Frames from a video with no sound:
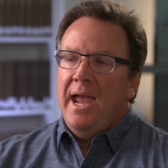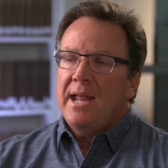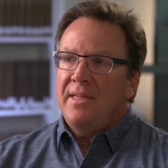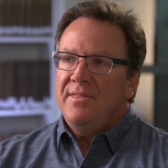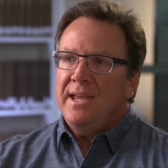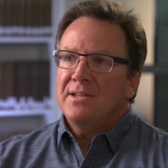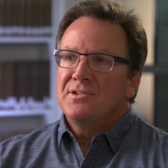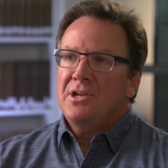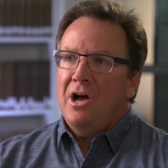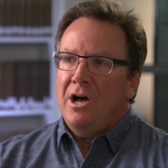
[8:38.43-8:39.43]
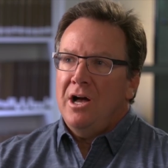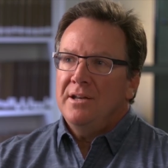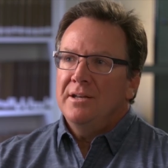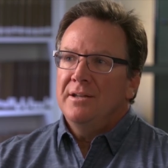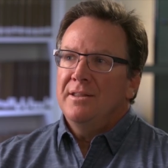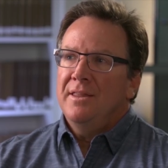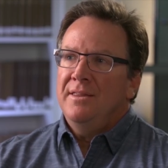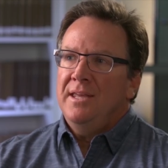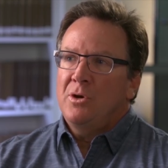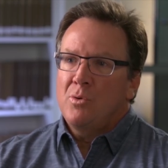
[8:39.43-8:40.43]
And I think it's caught
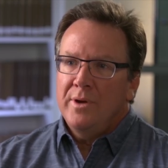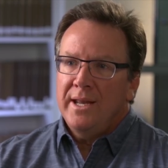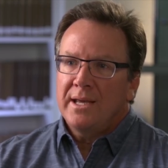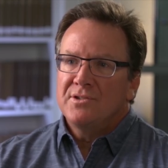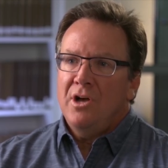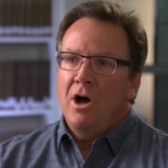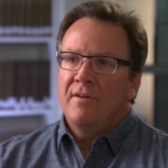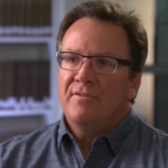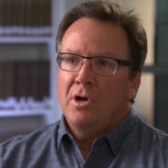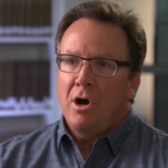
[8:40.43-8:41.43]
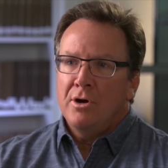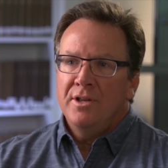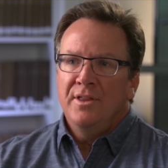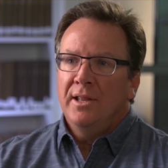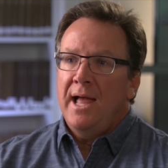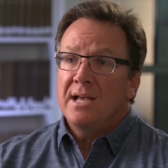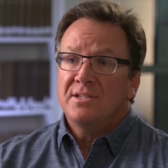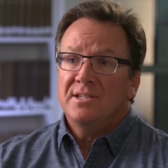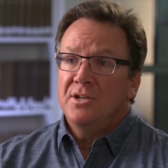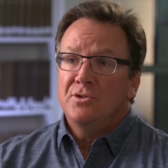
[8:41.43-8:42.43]
the critics off guard in the
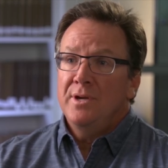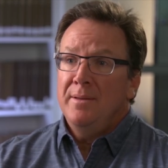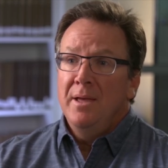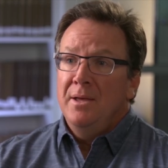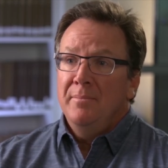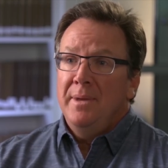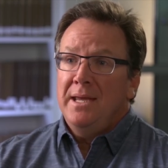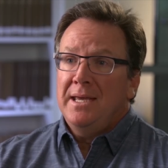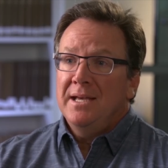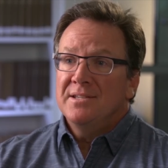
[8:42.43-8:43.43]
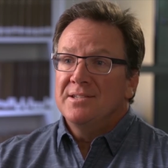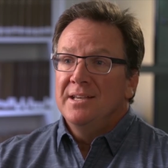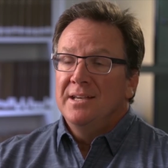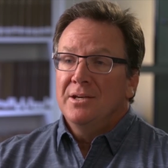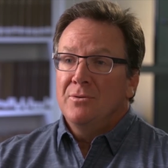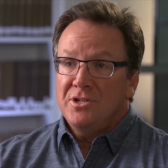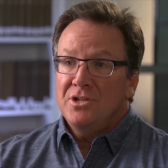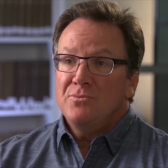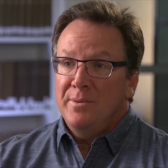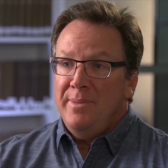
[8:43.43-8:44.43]
last century because
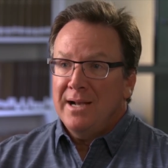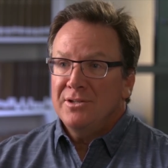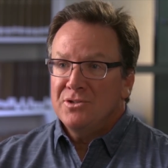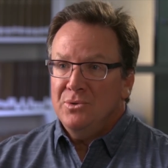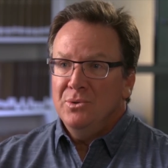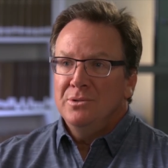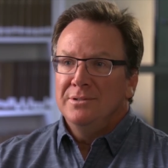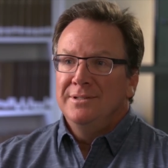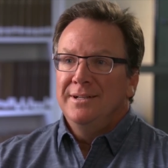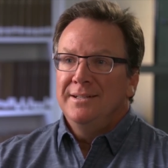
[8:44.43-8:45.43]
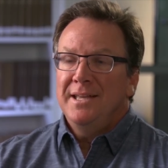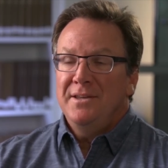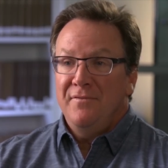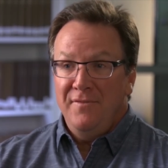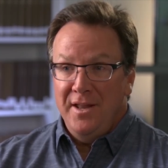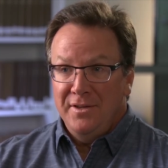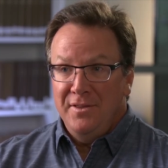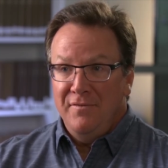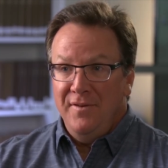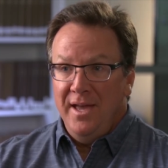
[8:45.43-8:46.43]
Christians went back to school, they
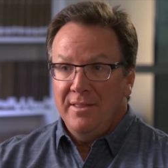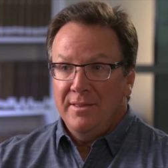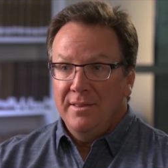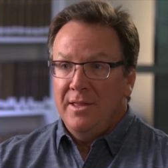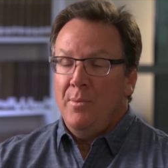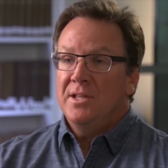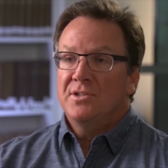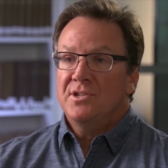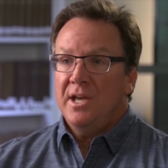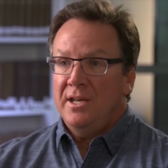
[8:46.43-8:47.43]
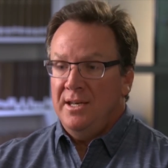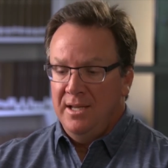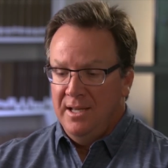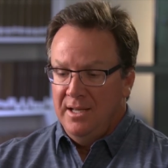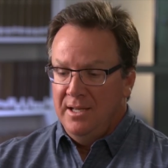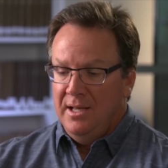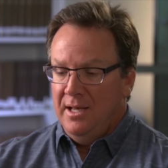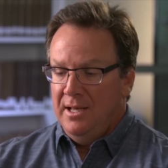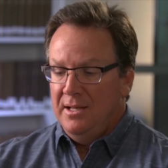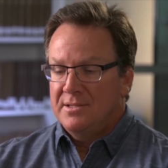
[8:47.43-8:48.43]
defended the faith, they went and studied
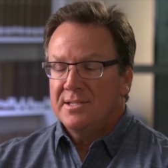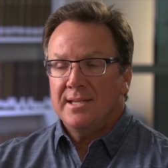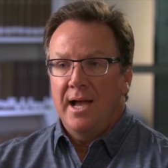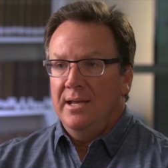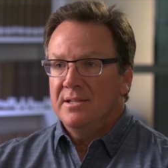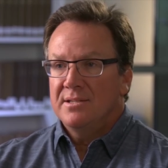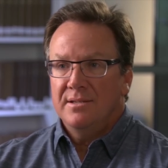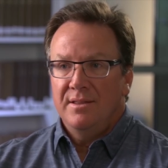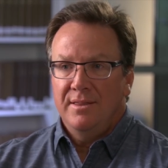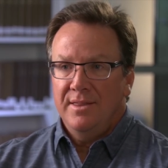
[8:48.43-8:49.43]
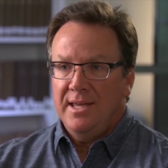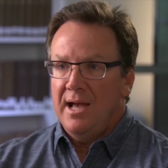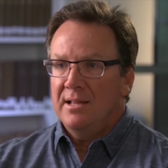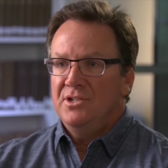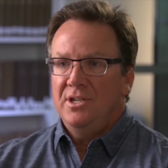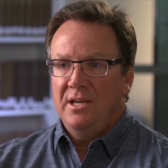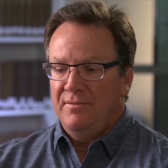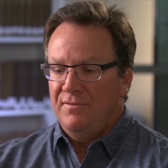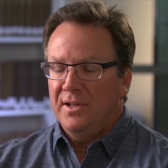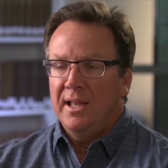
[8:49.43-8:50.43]
uh, science and theology
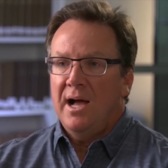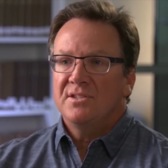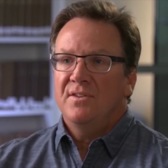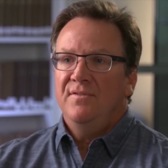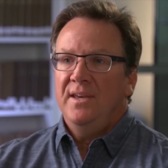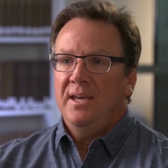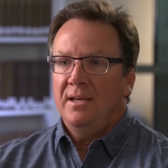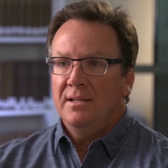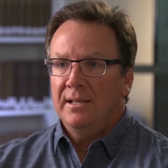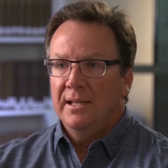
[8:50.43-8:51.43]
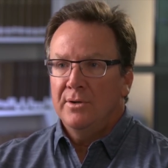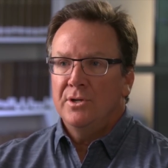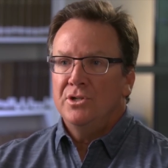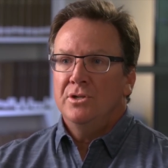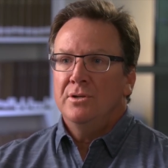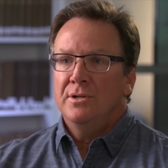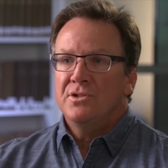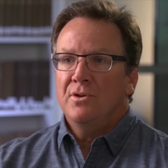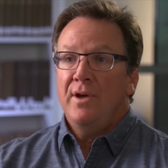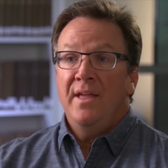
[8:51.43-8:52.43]
and philosophy and literature
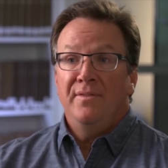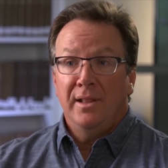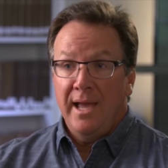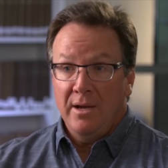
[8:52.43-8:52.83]
and so and the